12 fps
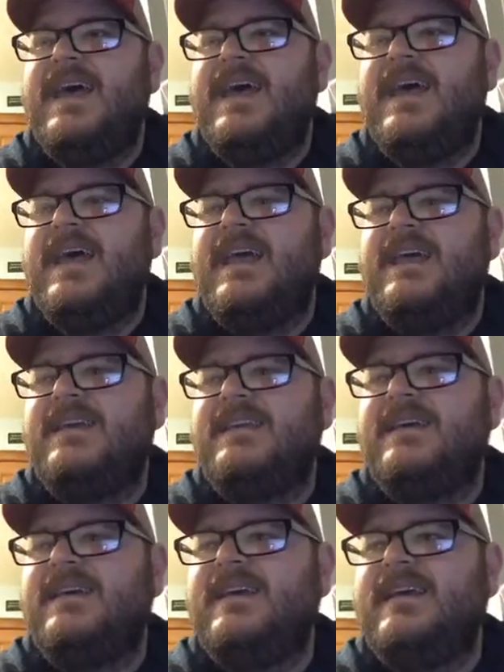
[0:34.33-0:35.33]
And
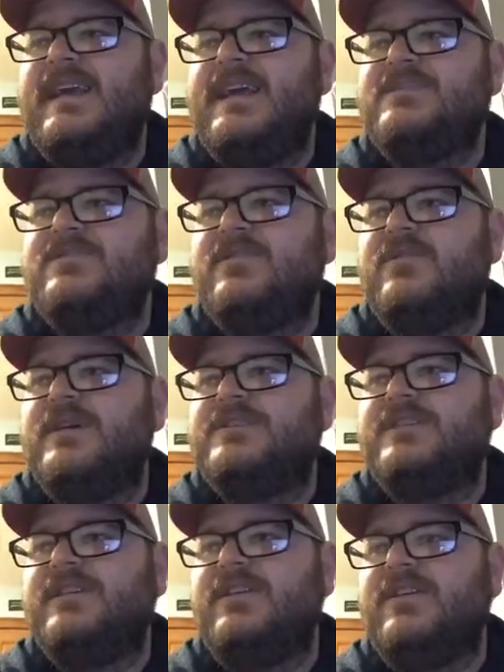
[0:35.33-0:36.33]
in answering the
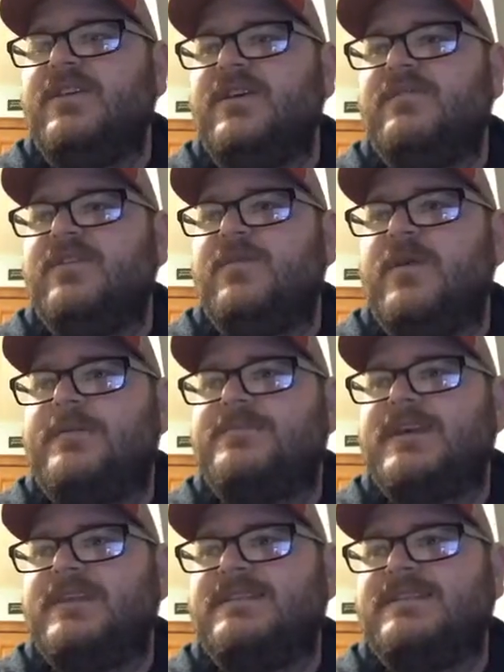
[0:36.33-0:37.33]
question, looking over their
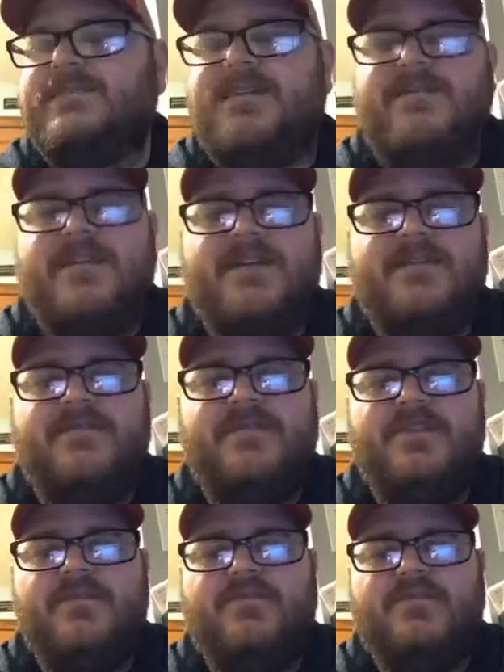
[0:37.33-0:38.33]
websites and stuff, I found a
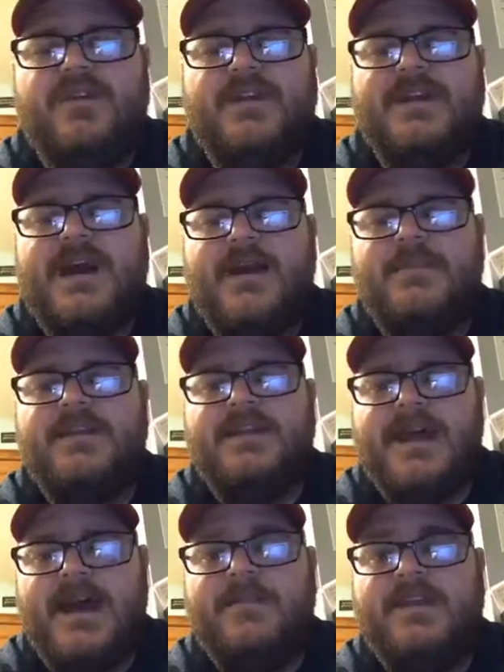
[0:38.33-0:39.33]
few pretty common
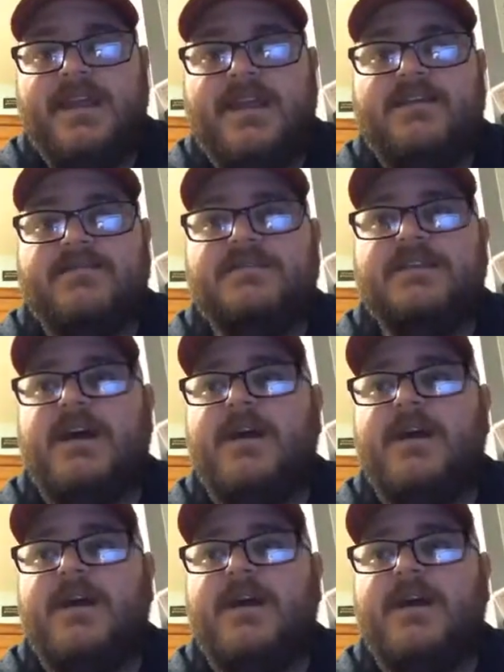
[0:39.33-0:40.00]
denominators.